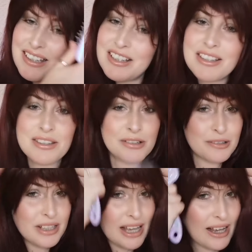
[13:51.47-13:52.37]
So
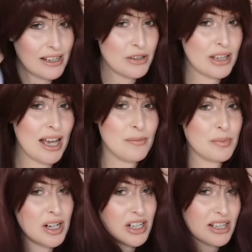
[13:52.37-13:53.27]
yeah, you can
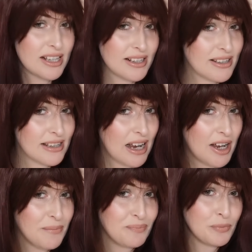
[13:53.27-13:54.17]
brush these
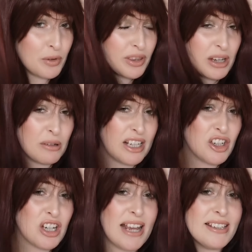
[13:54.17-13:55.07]
without it
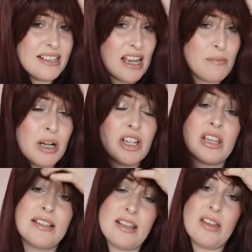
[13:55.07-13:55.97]
shedding that much.
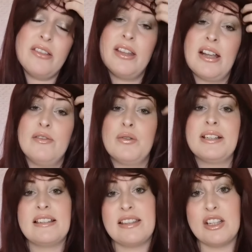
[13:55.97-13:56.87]
That's the other thing I've
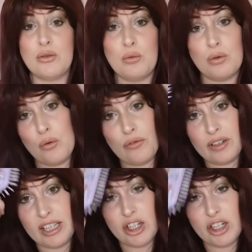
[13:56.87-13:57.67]
noticed, is these don't overly